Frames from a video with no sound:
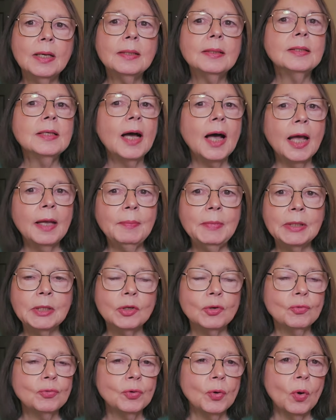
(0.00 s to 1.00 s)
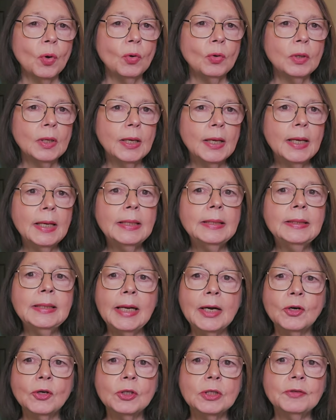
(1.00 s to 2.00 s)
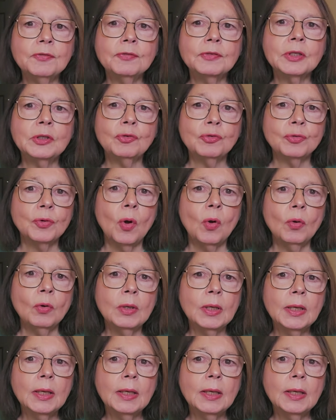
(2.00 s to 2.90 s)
timing control, narrative control.